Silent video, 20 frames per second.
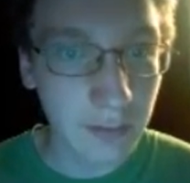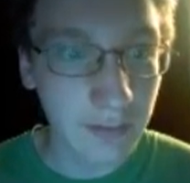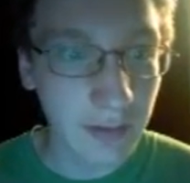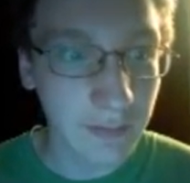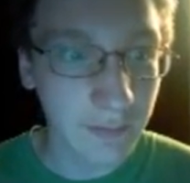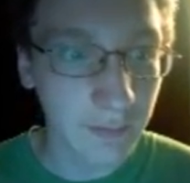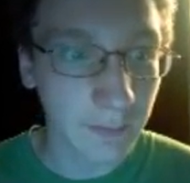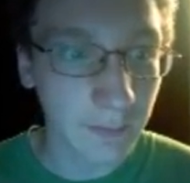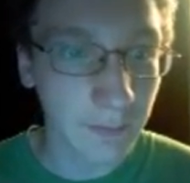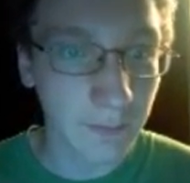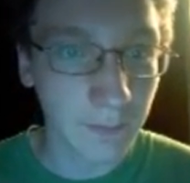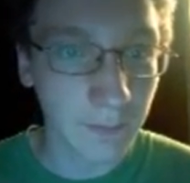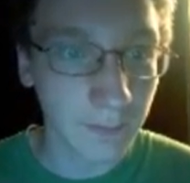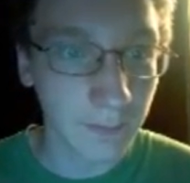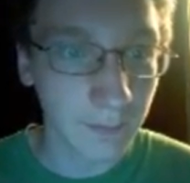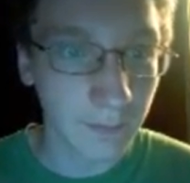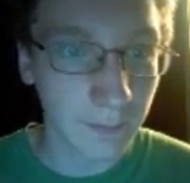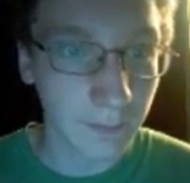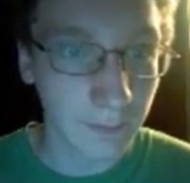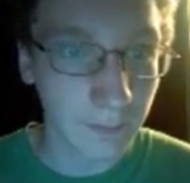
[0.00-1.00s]
that the
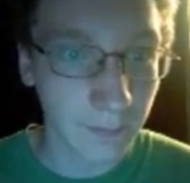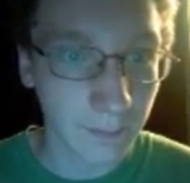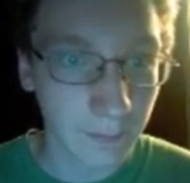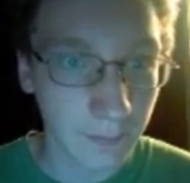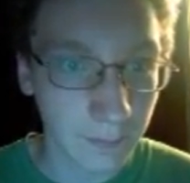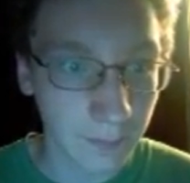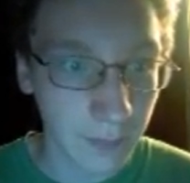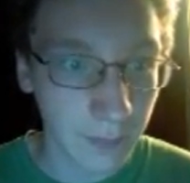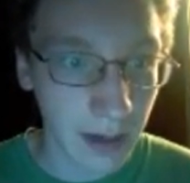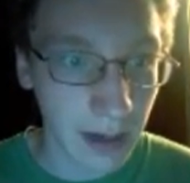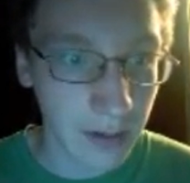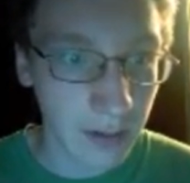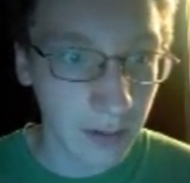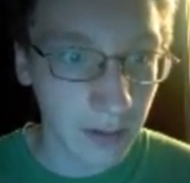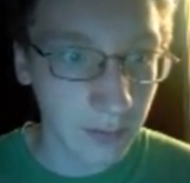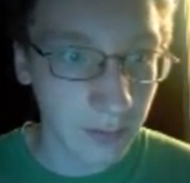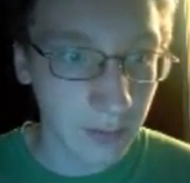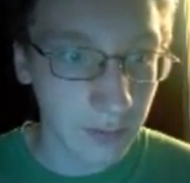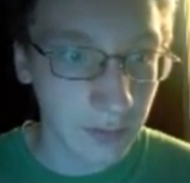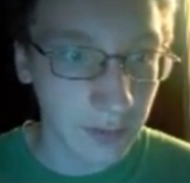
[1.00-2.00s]

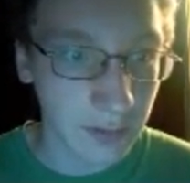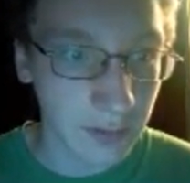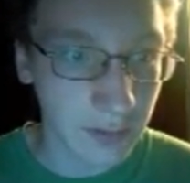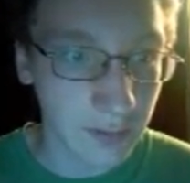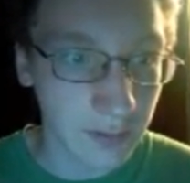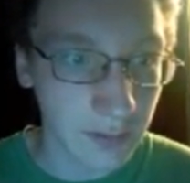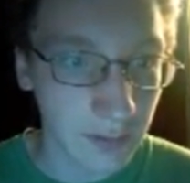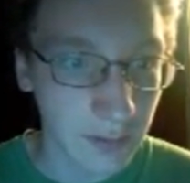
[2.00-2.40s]
background music is